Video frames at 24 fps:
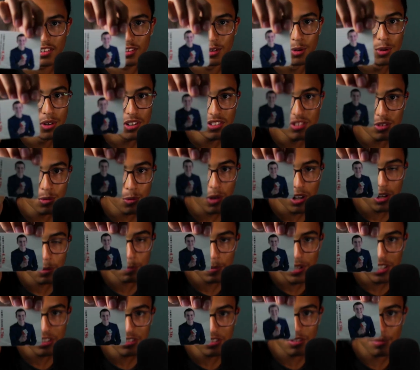Who doesn't want a
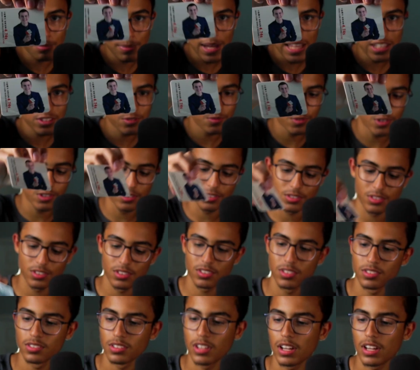picture of Mats Valk?